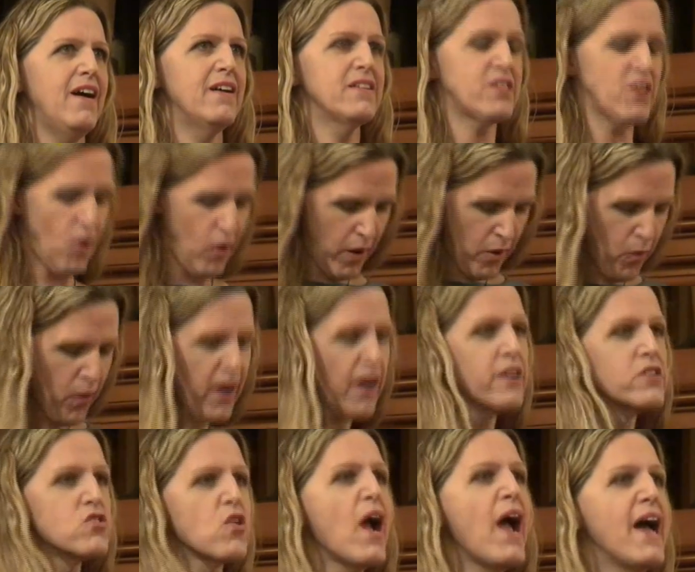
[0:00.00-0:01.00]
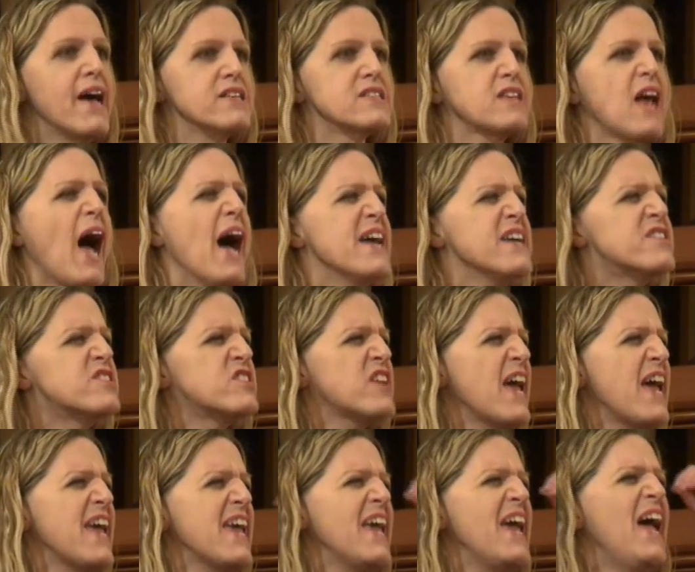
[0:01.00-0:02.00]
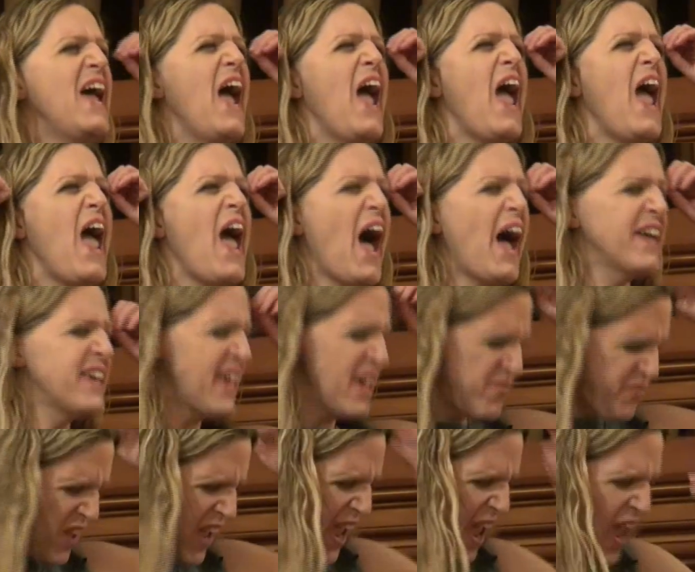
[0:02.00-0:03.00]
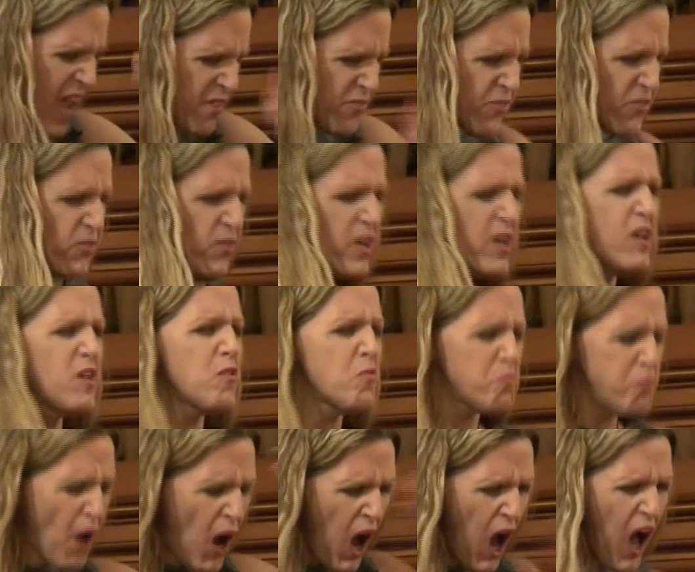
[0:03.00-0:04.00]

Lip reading: so I wear a dress. I give every